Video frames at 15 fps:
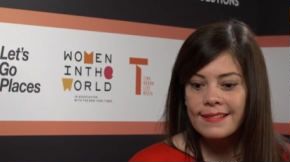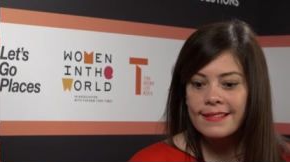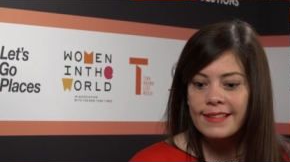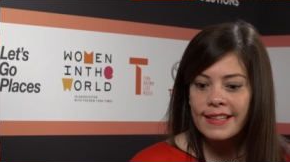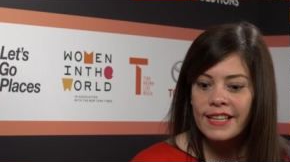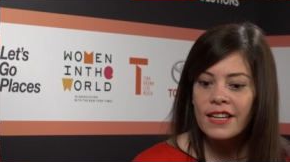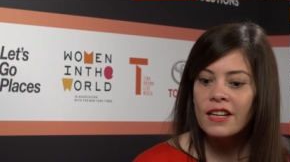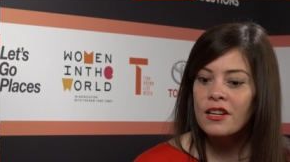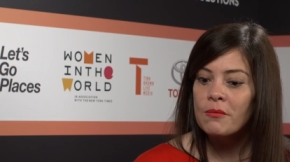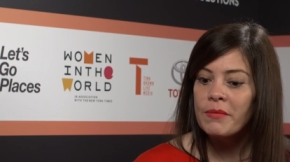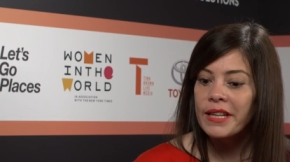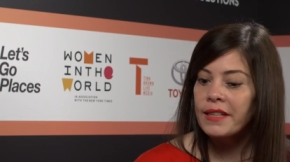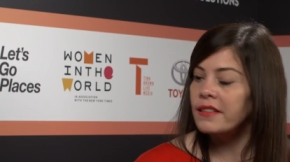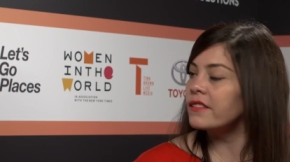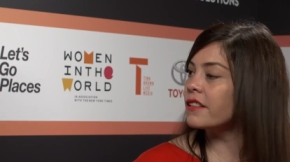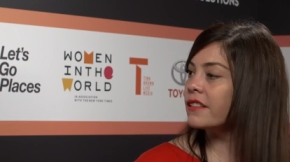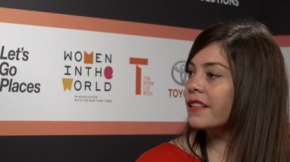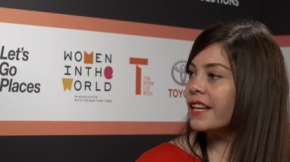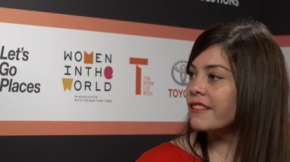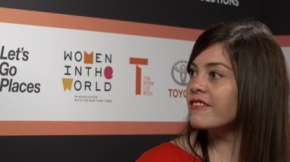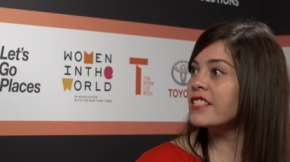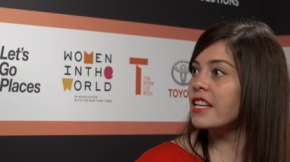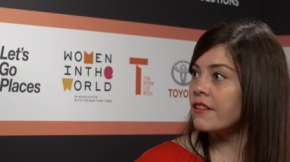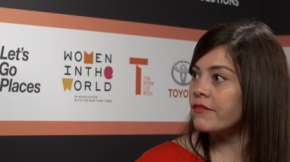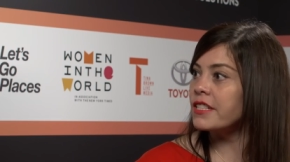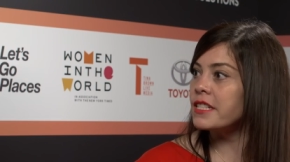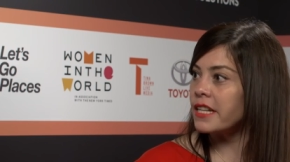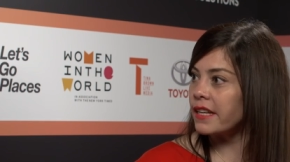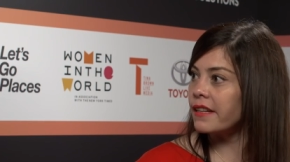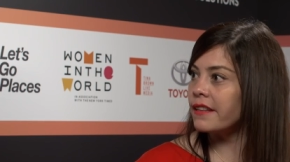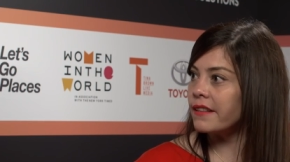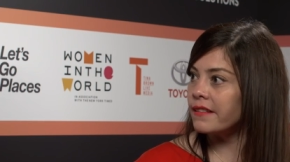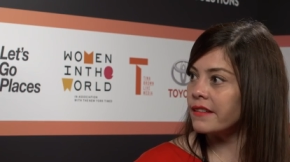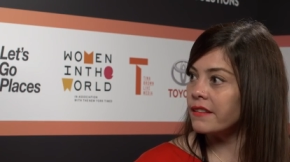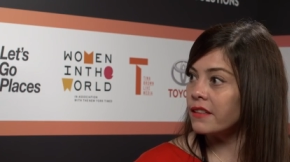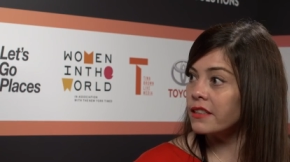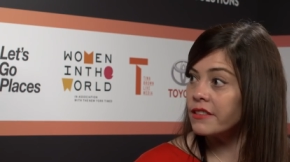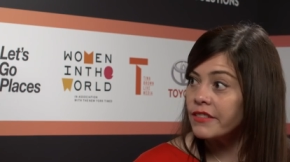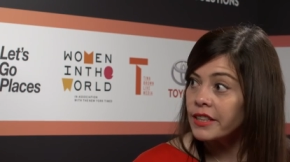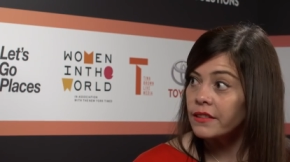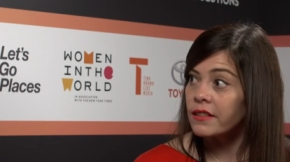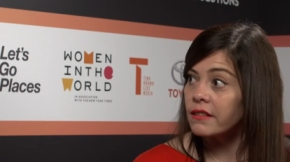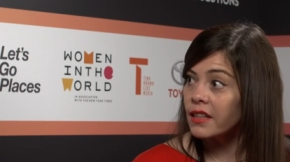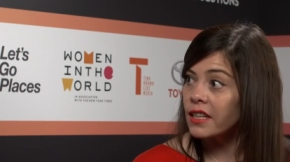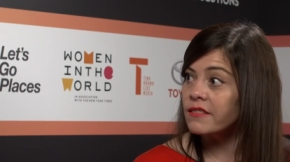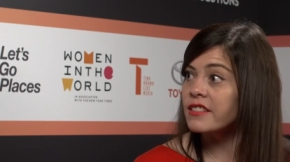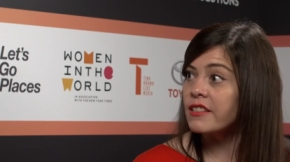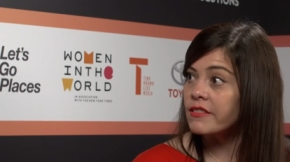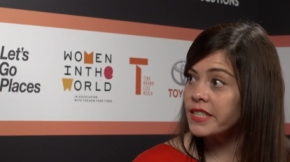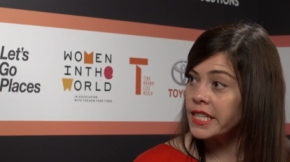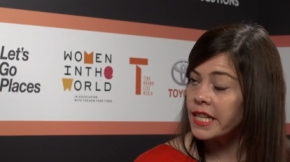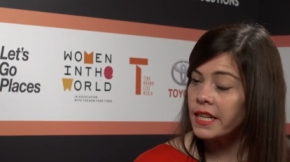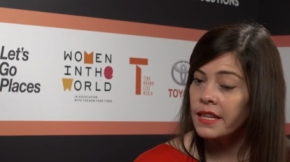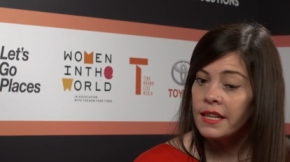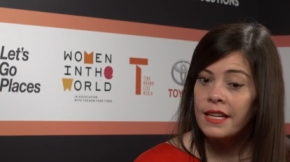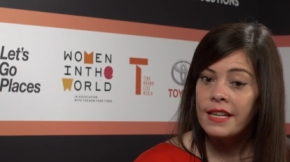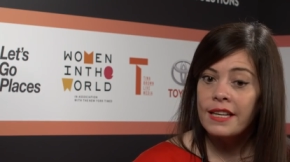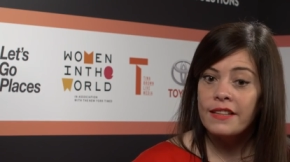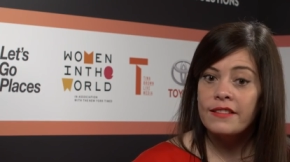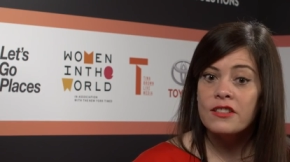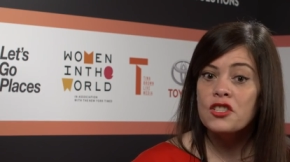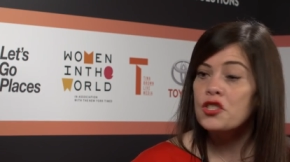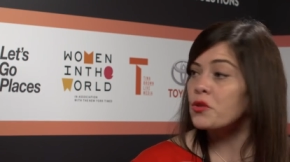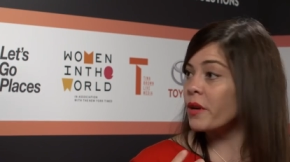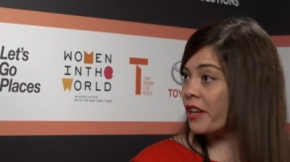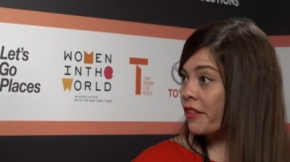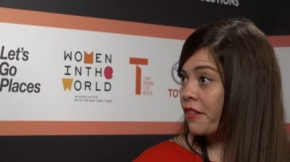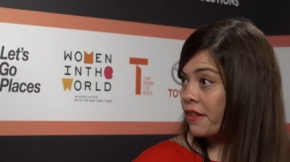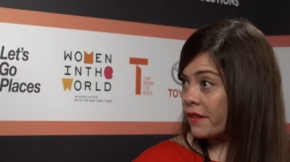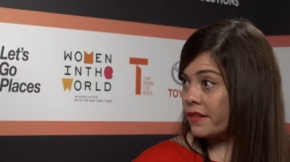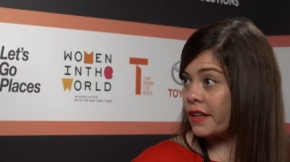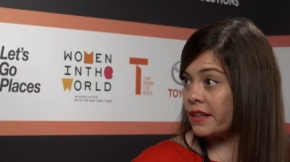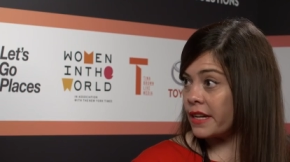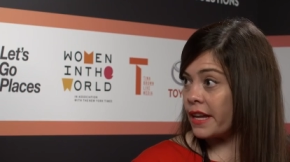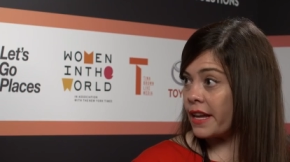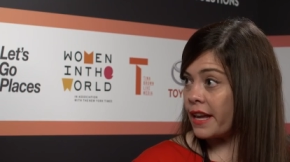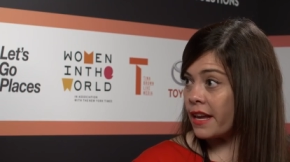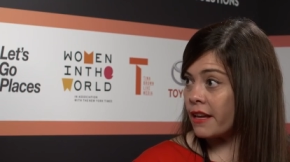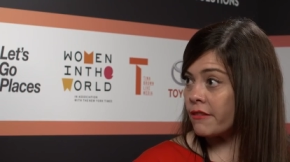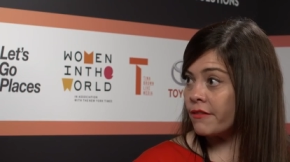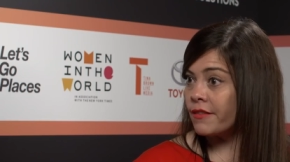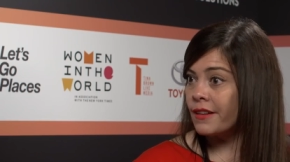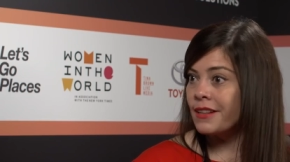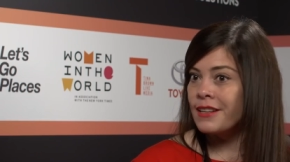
they are making their lives every day, and they're living their lives every day, and the strength that they have,